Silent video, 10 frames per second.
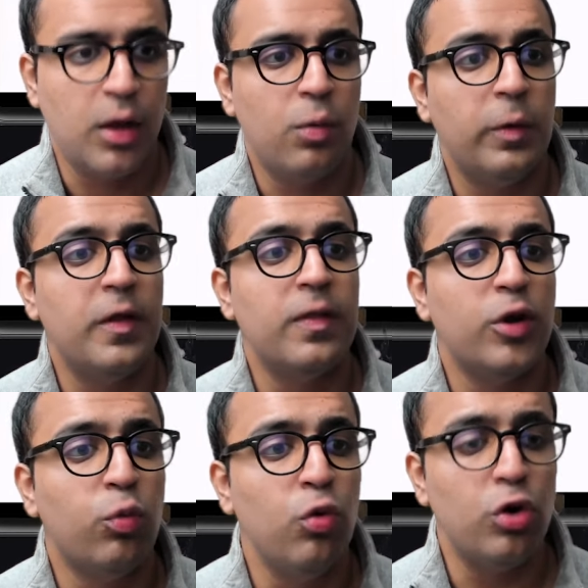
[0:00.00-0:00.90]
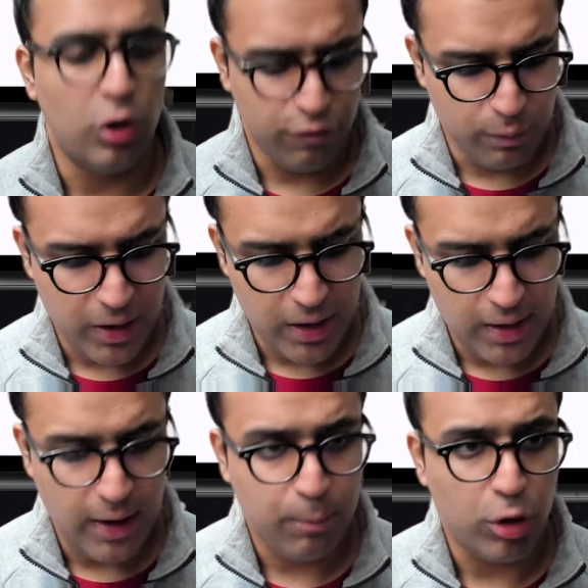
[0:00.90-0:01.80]
within the root of my
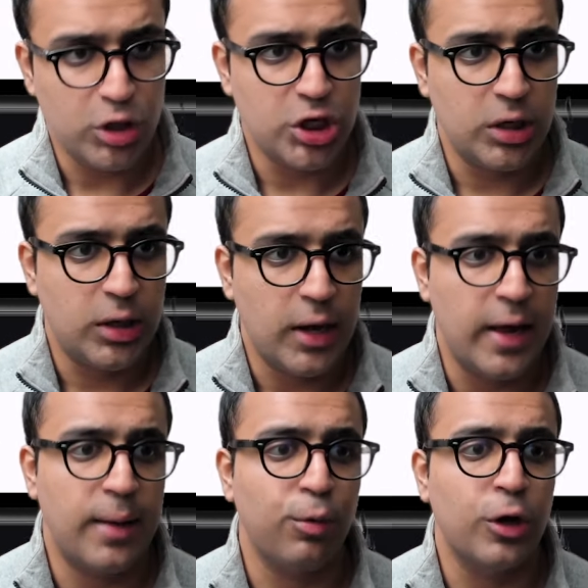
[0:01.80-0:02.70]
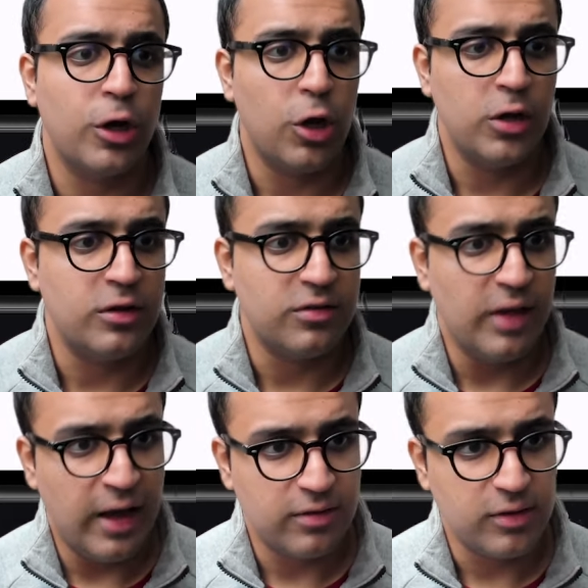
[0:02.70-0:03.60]
project, and I'm gonna call this
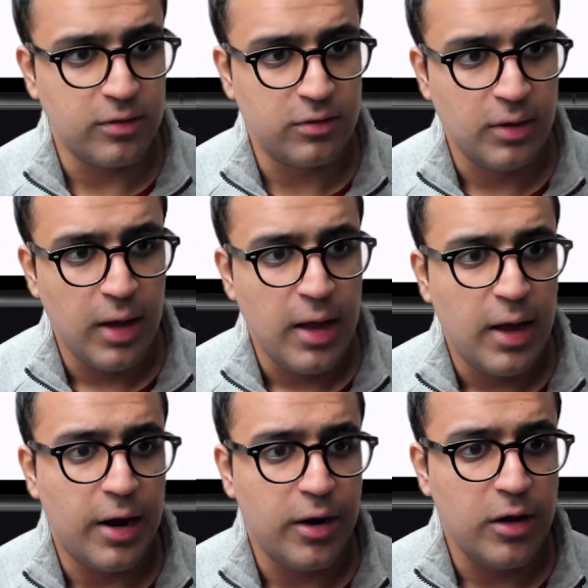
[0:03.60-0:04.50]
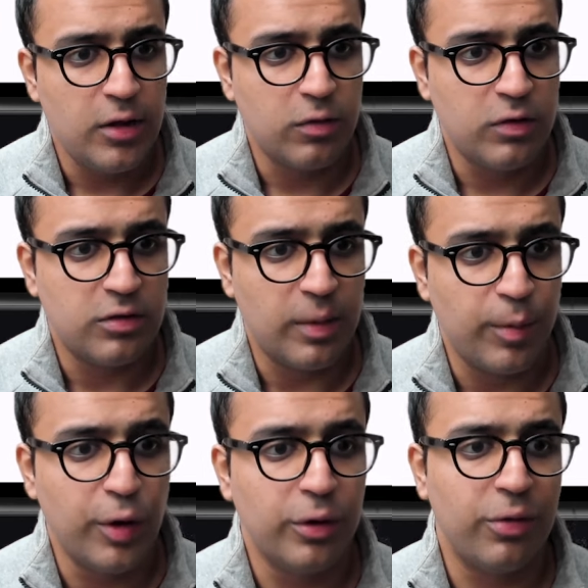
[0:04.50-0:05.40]
assets. Underneath of this, I'm
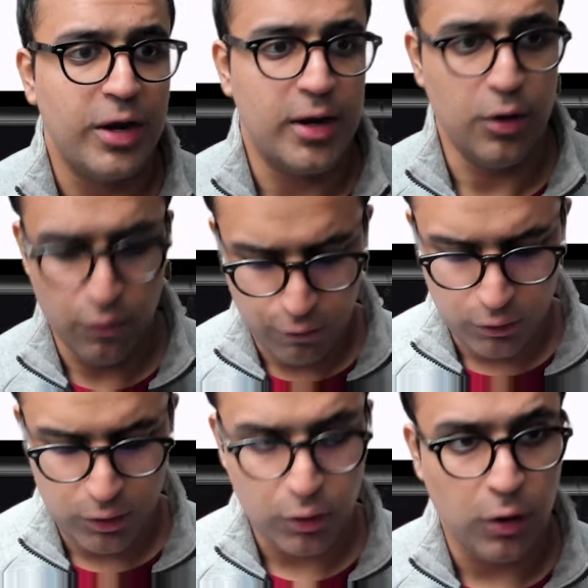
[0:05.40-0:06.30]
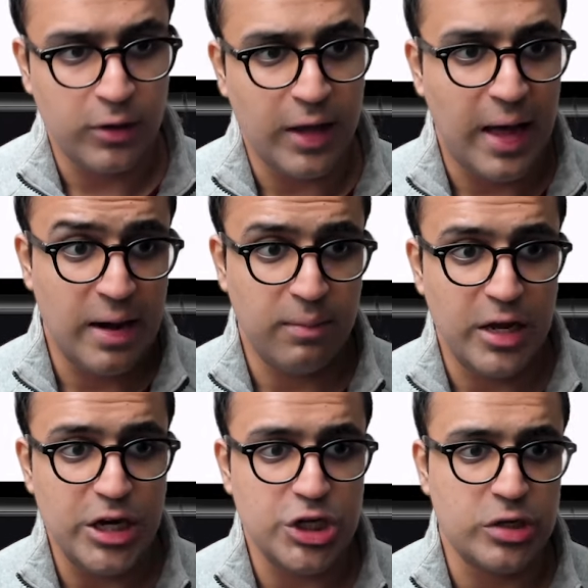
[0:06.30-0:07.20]
going to create a new folder called
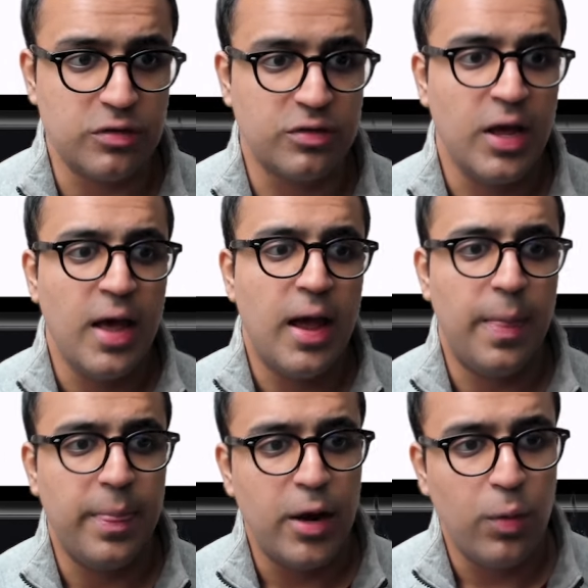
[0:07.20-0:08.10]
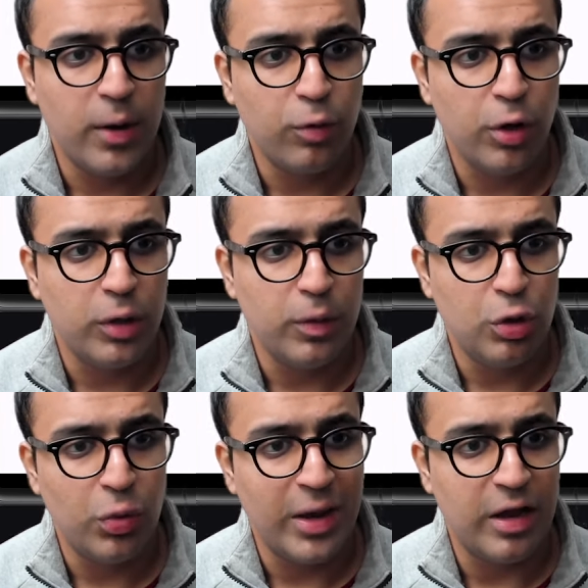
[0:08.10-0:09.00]
animations. And then what I'm going to be
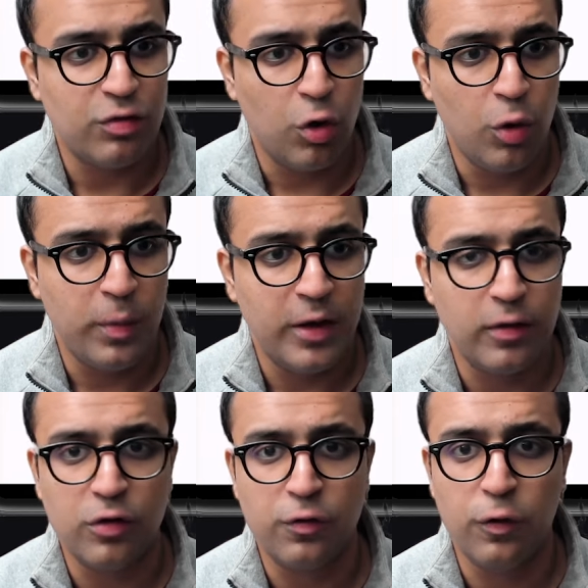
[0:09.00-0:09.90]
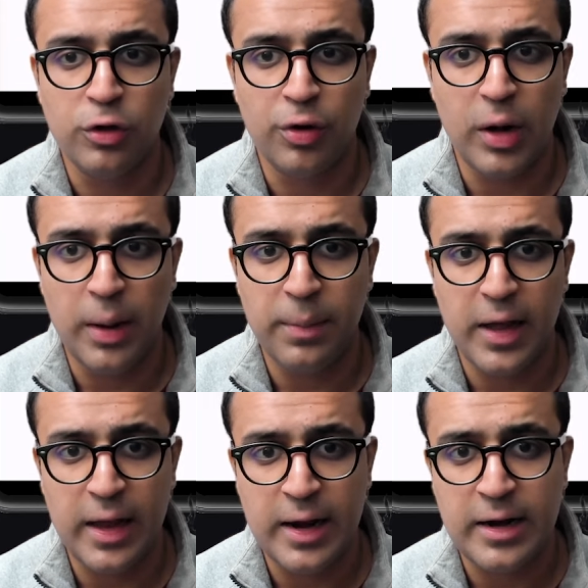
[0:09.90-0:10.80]
doing is opening this folder up
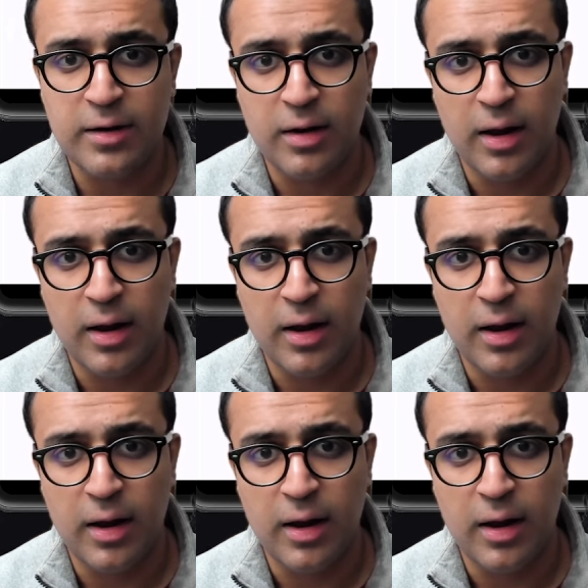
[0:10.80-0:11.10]
in